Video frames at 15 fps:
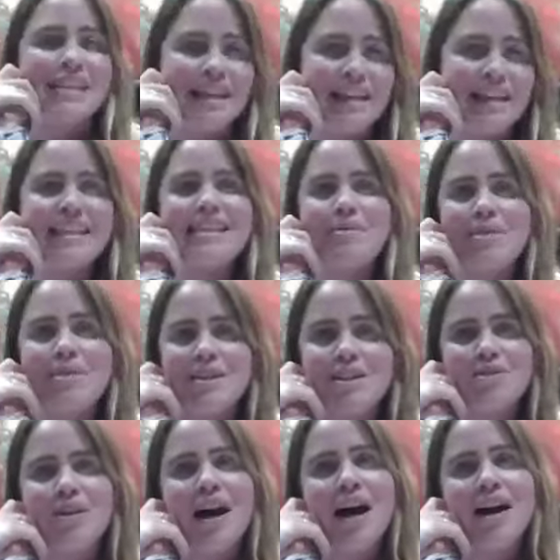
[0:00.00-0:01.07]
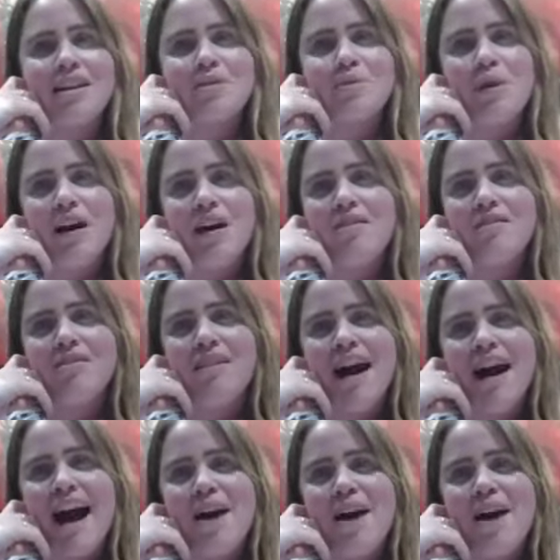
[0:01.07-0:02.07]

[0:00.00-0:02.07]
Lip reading: we're seeing and some of the digital art as well.